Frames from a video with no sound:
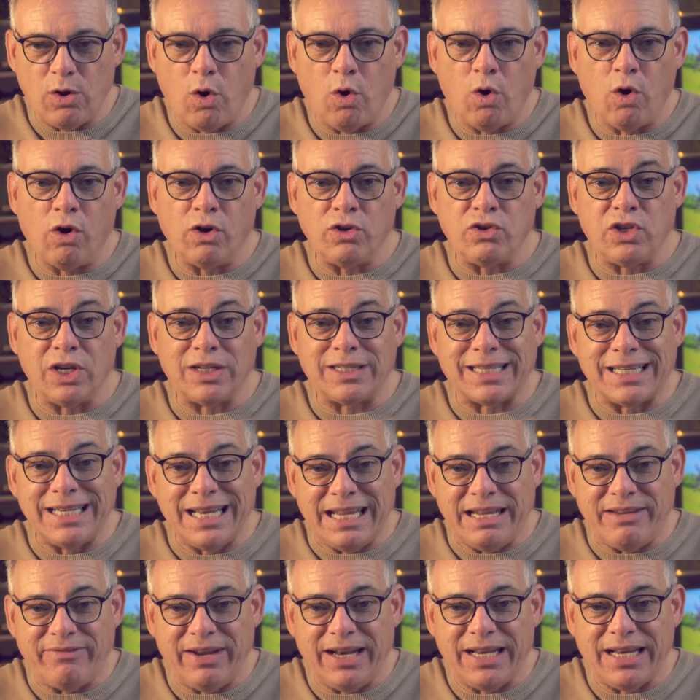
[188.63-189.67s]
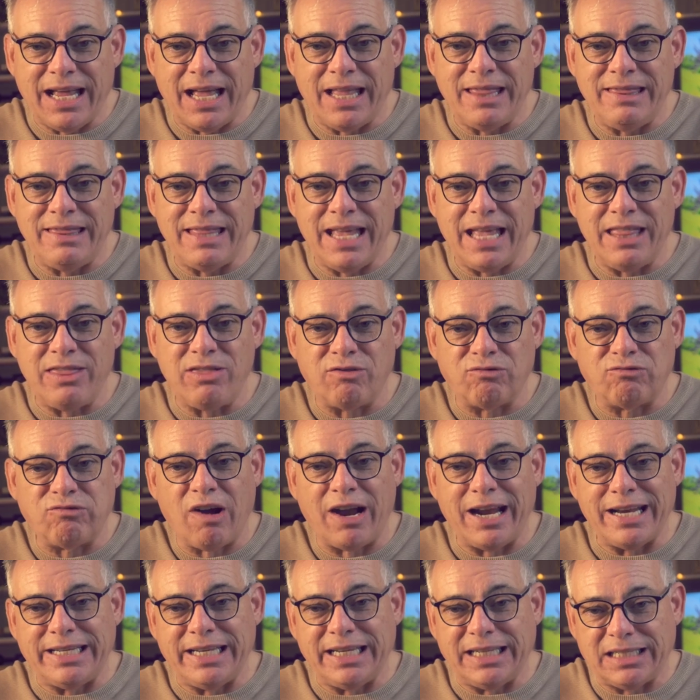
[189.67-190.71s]
or just leave it, and then the
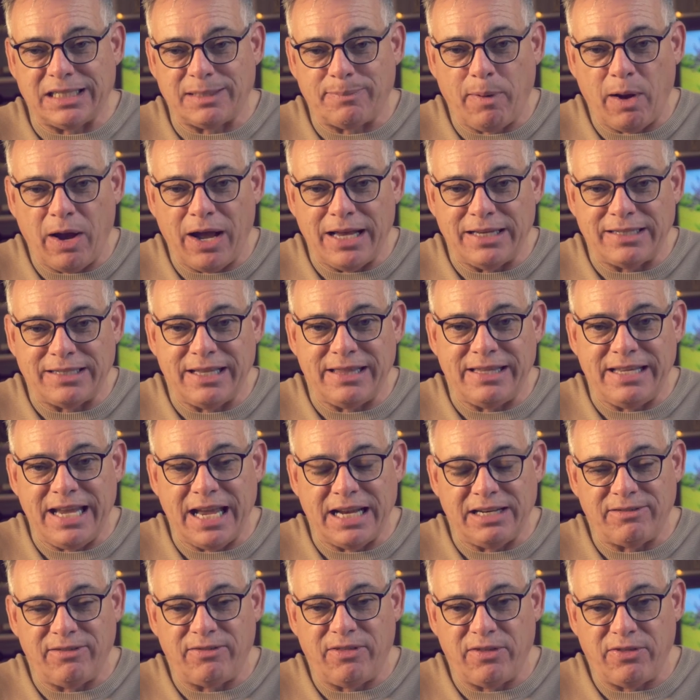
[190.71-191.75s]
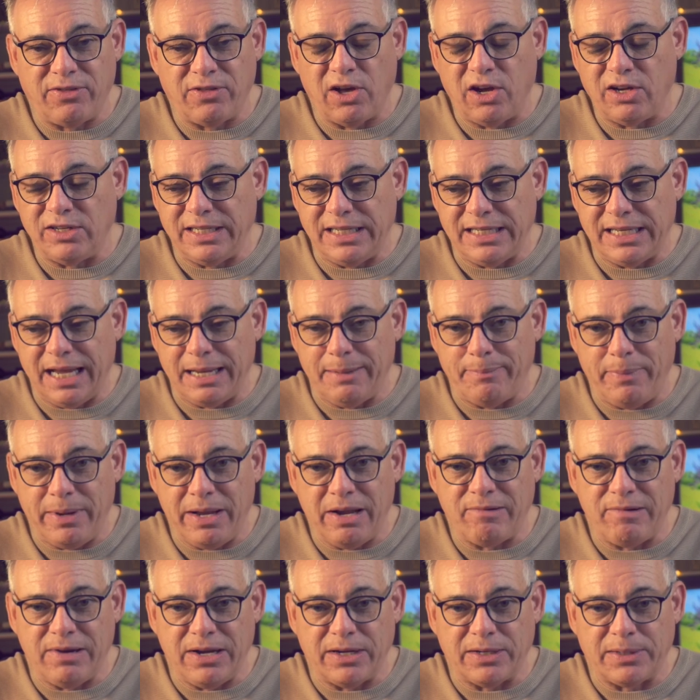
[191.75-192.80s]
right expires at the end of the 30-day
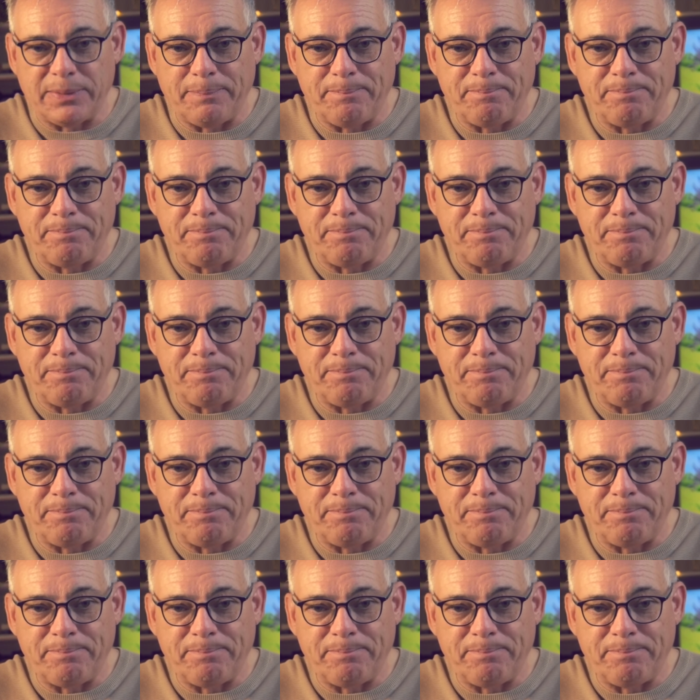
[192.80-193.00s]
period.